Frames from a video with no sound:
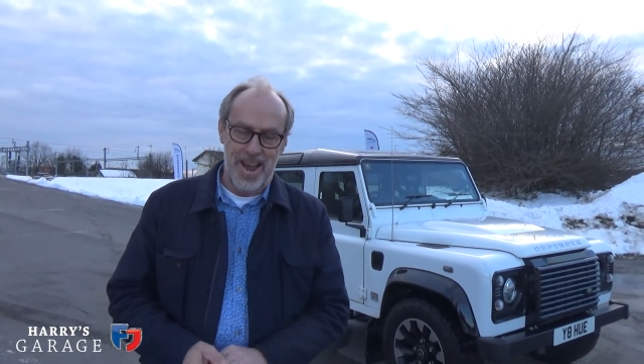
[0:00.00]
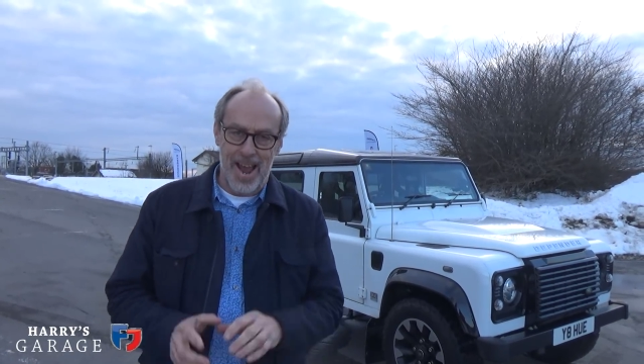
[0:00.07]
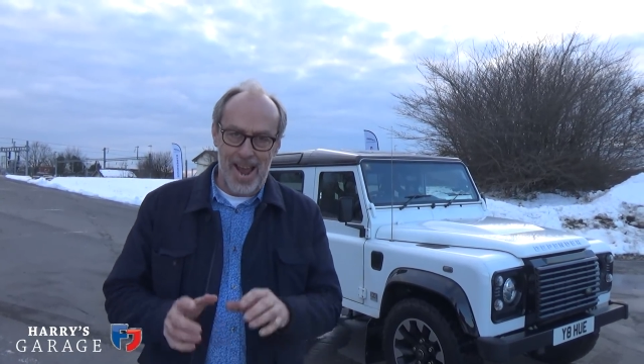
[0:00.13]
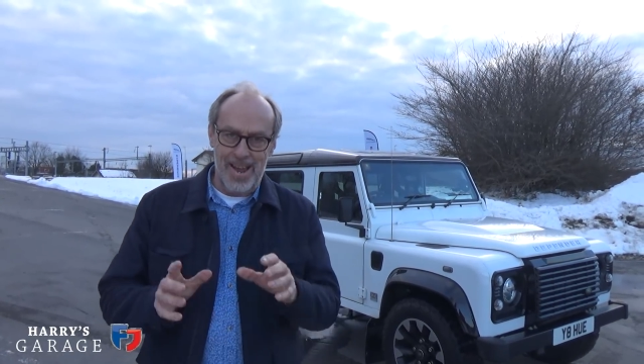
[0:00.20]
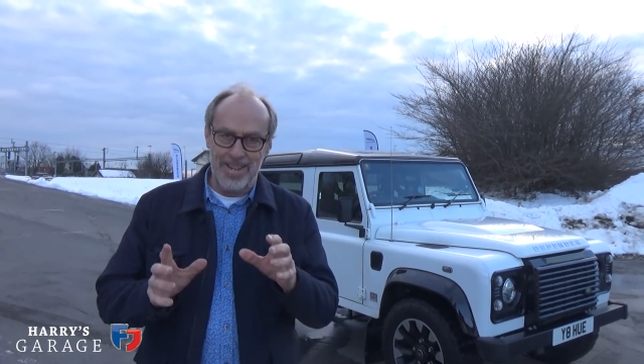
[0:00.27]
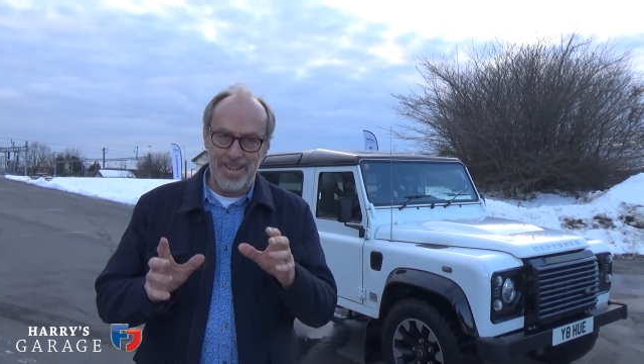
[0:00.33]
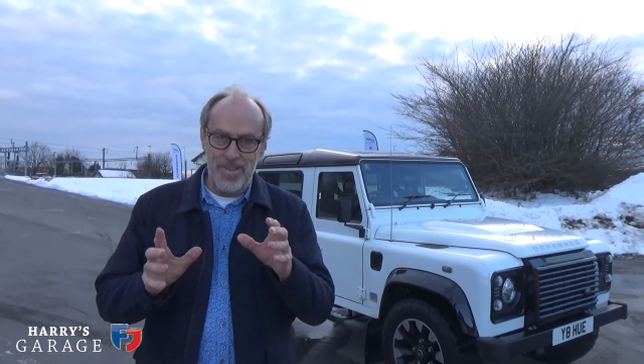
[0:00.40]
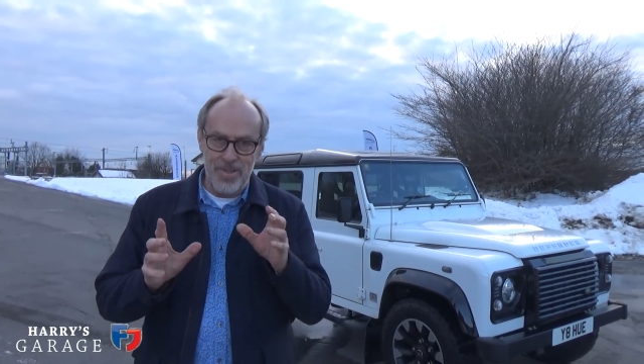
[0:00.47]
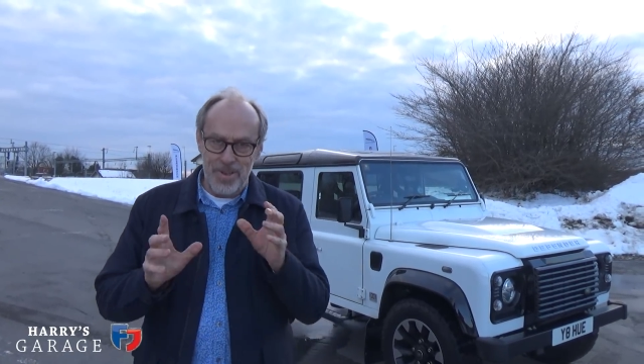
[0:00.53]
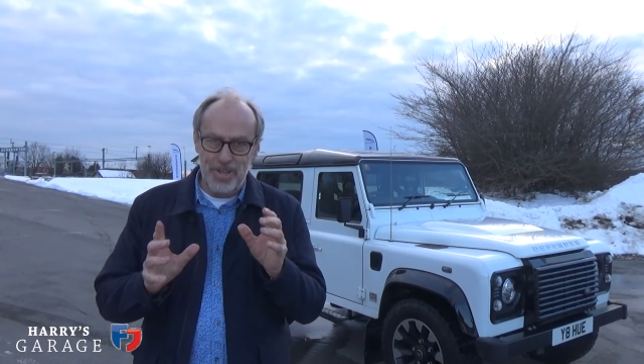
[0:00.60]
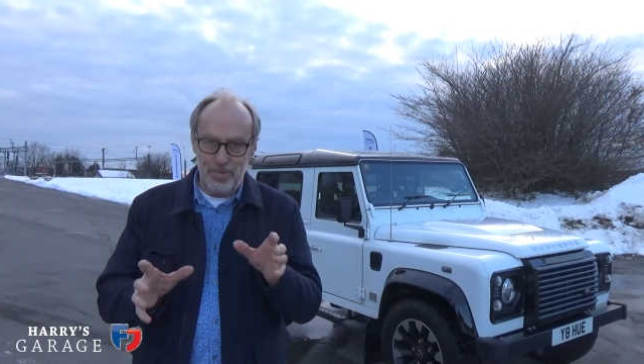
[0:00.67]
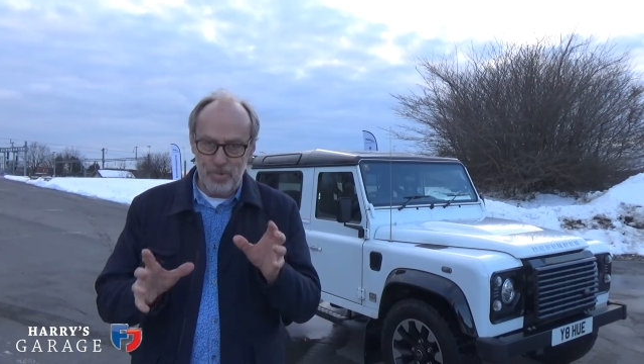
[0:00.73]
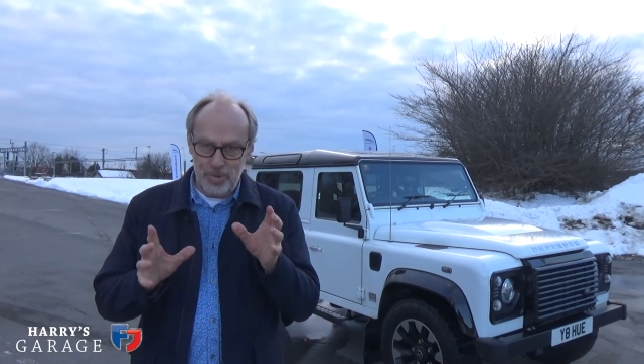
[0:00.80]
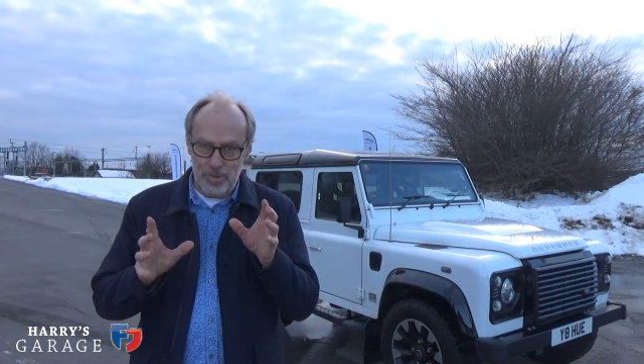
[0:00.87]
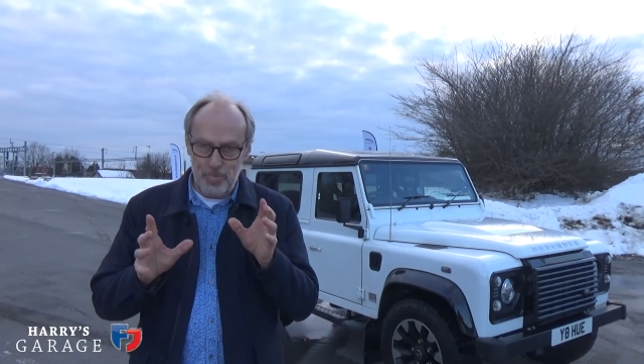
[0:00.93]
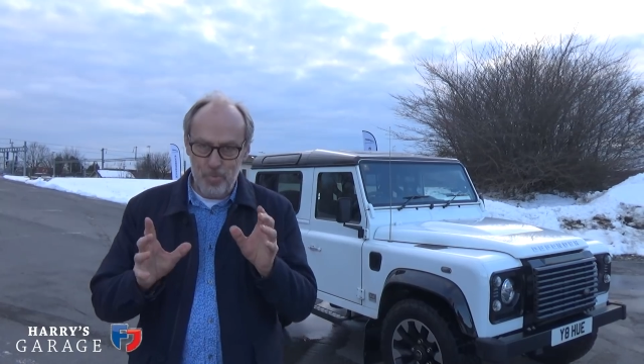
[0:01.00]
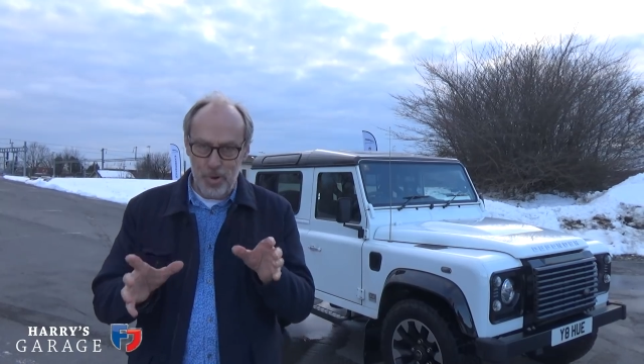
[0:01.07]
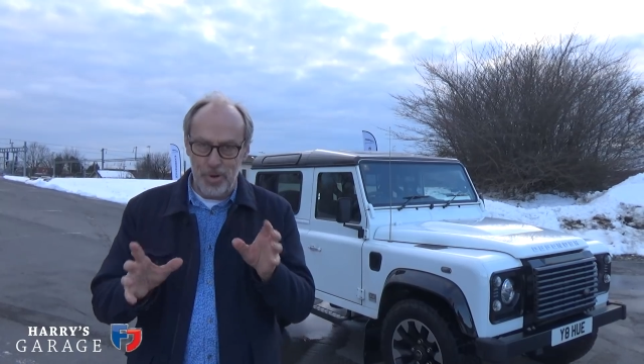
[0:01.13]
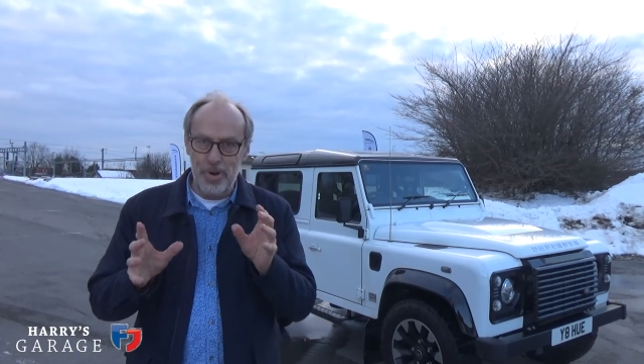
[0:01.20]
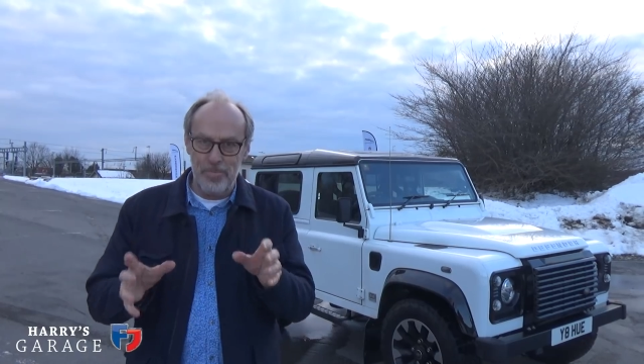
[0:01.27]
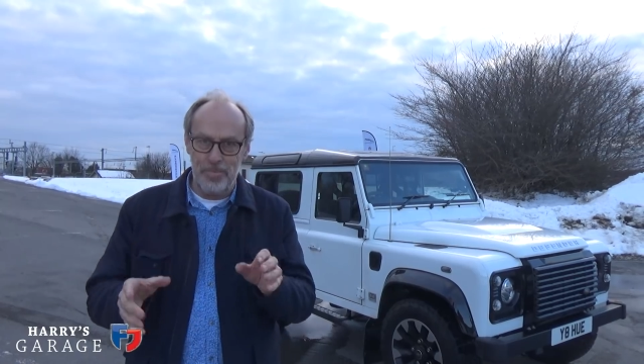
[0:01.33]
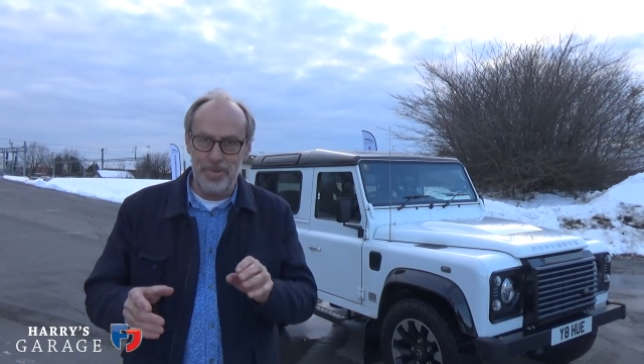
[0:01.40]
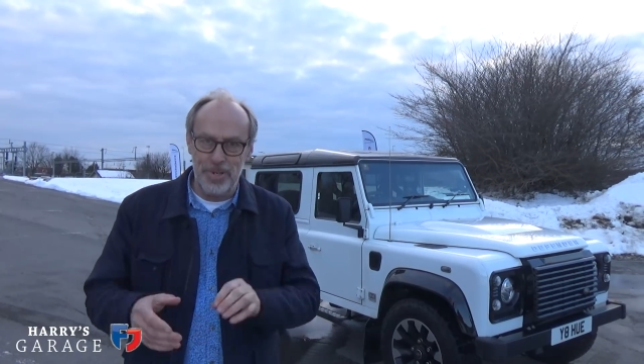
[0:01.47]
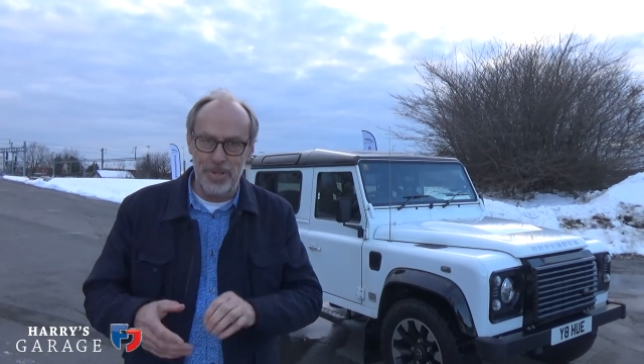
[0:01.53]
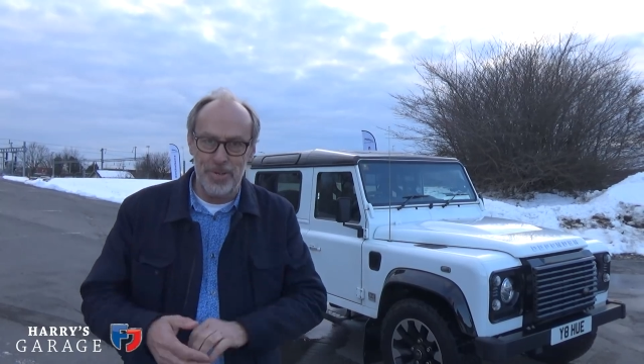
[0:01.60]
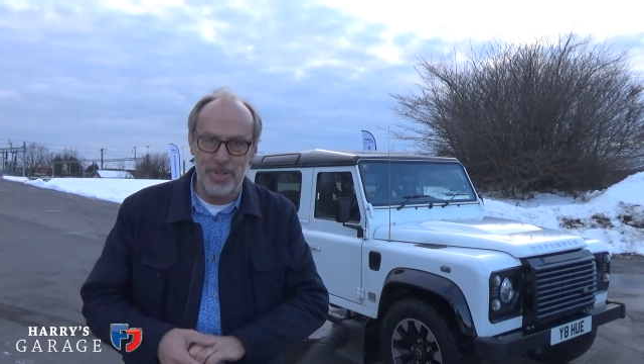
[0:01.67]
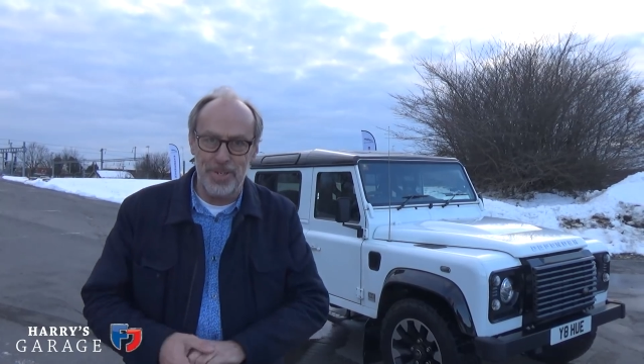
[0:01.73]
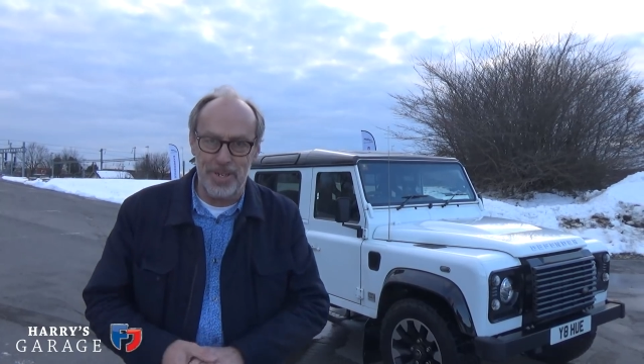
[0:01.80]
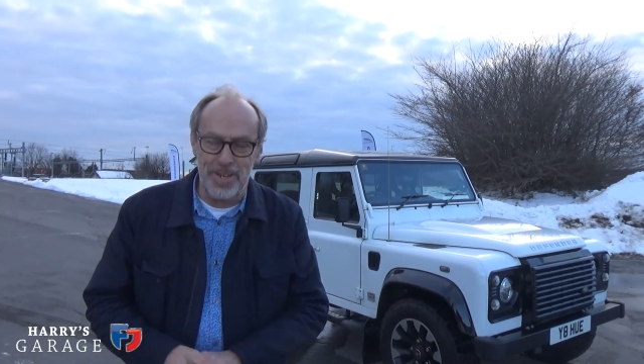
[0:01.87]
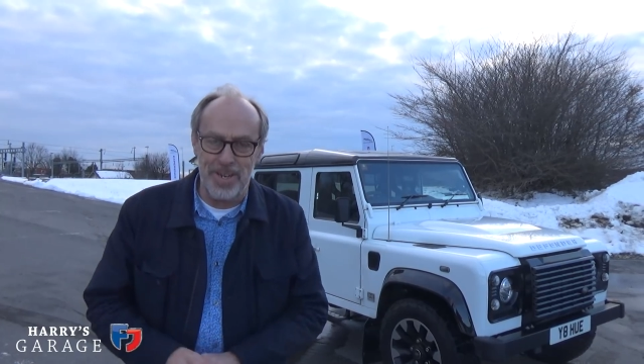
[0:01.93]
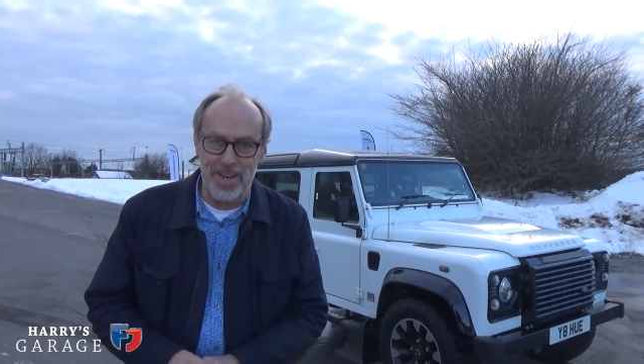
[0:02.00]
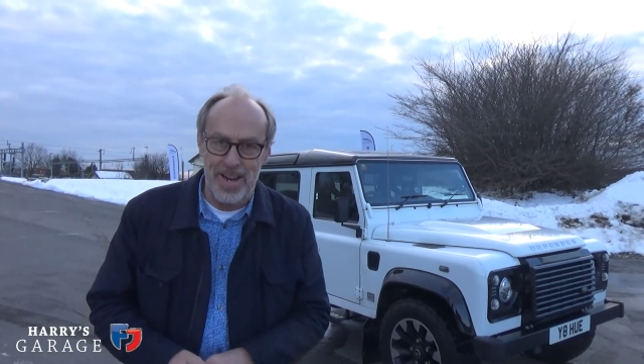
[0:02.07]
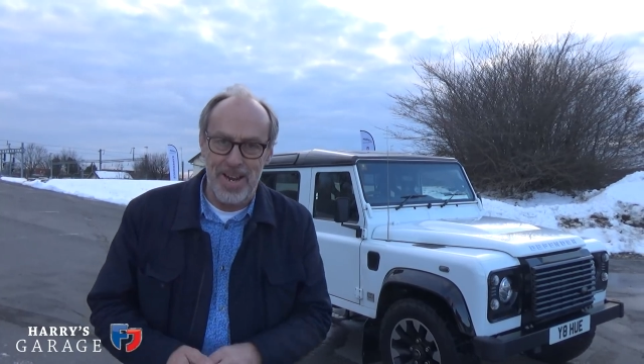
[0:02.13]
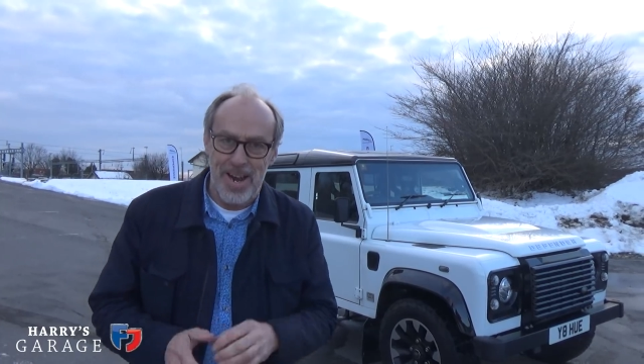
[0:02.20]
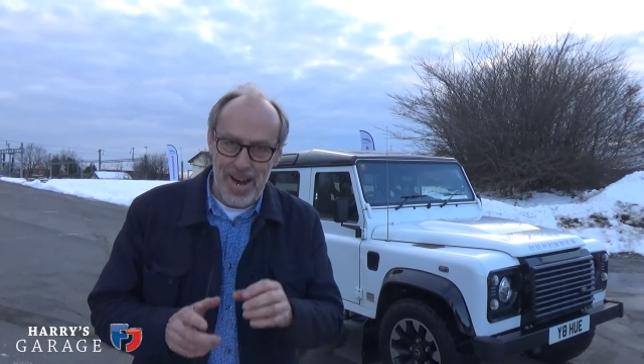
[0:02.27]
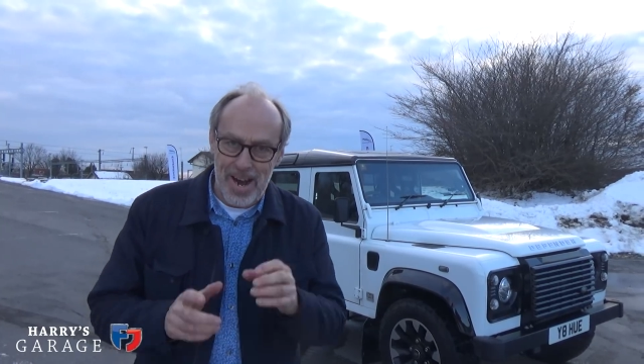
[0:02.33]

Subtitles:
And this was one opportunity